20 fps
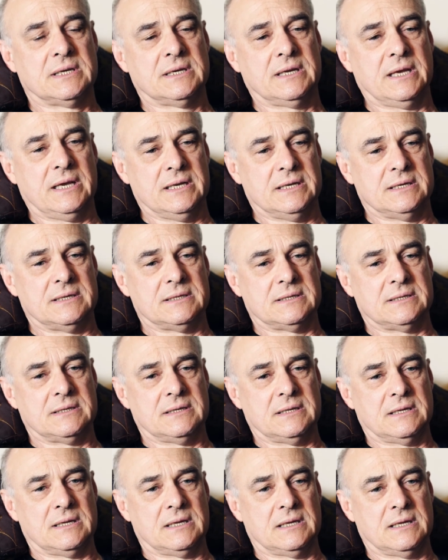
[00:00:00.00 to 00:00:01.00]
And
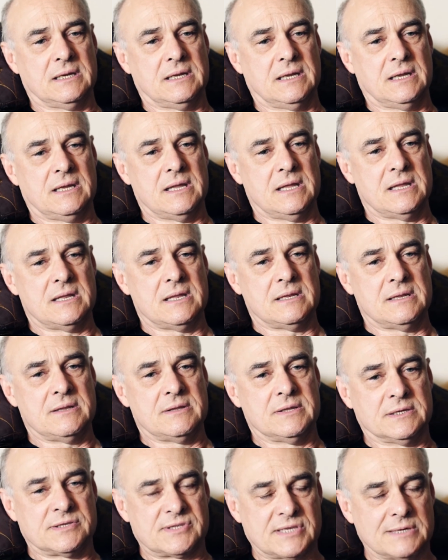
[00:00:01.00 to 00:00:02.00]

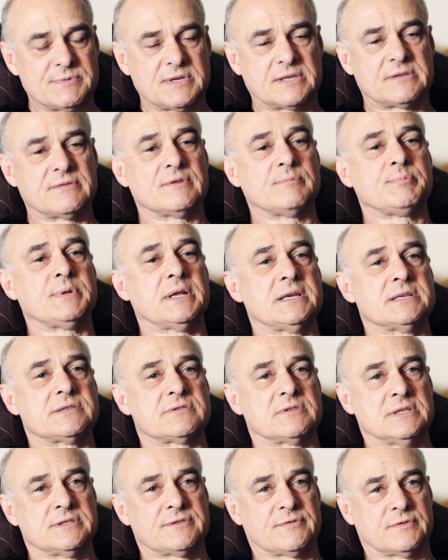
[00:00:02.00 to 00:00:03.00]
the subject of the play is
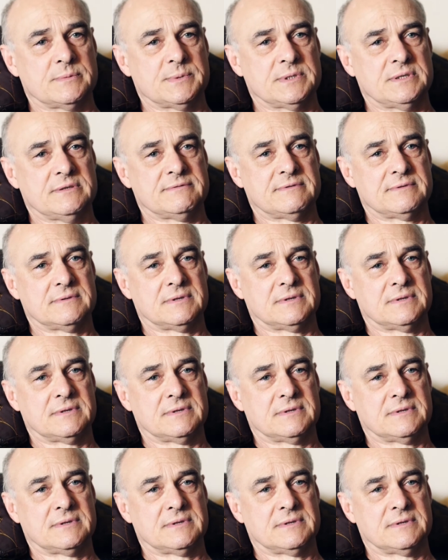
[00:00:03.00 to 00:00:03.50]
transformative.